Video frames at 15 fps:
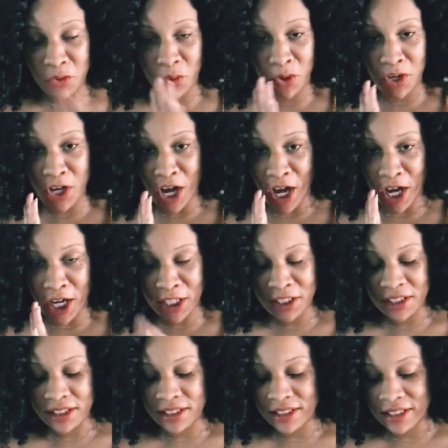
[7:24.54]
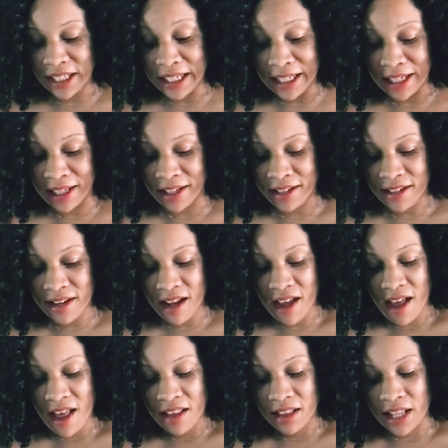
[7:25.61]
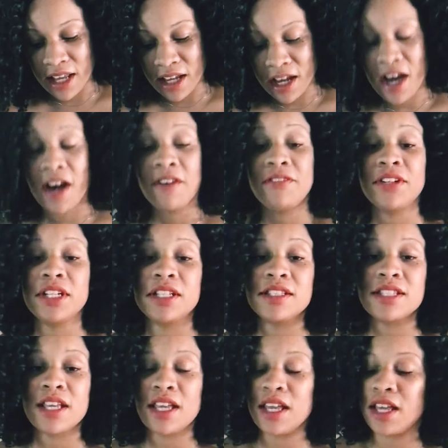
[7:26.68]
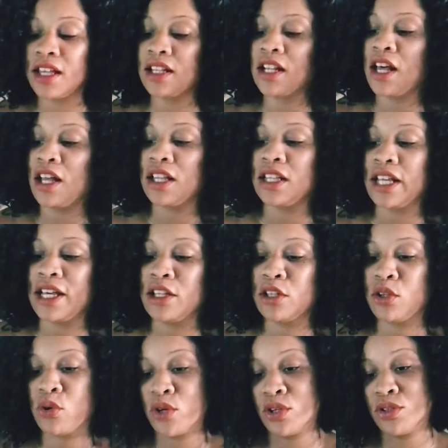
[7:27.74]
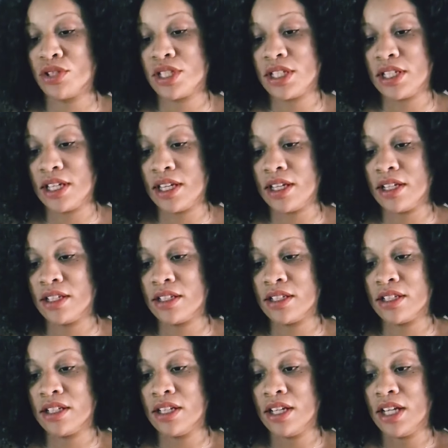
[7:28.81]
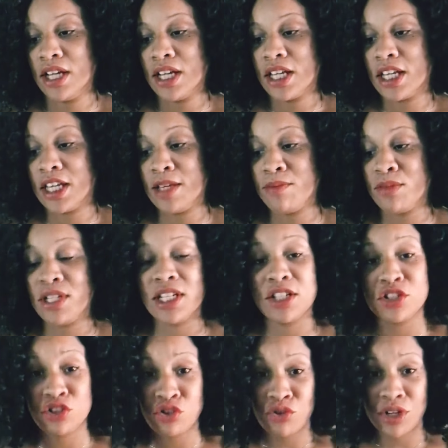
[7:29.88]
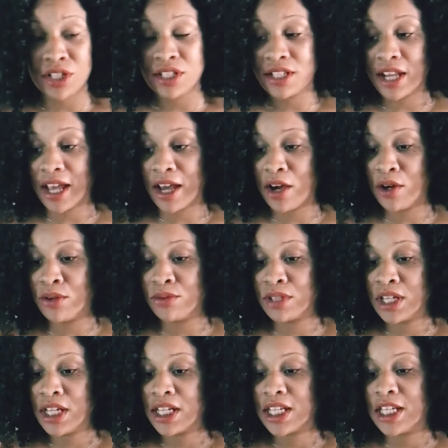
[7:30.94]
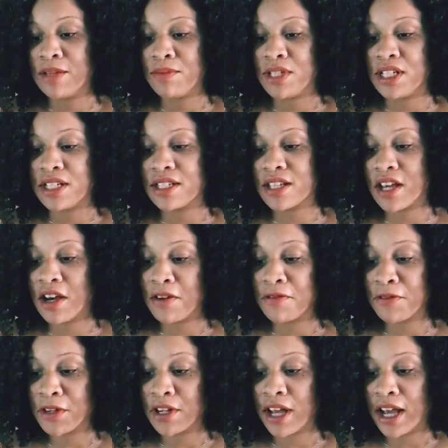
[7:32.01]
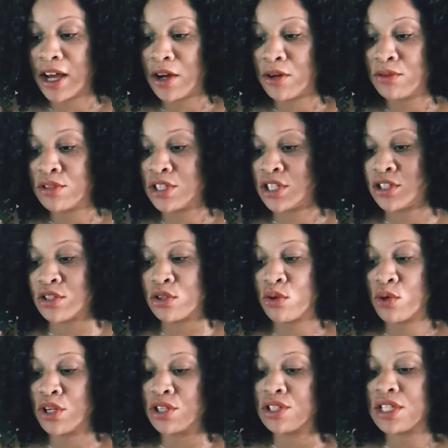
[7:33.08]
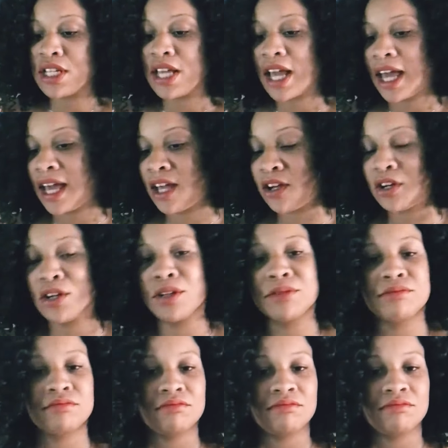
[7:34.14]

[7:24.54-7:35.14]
or God, in, let confidence in, let loyalty in. Keep distrust out, keep discomfort out, disloyalty, anger.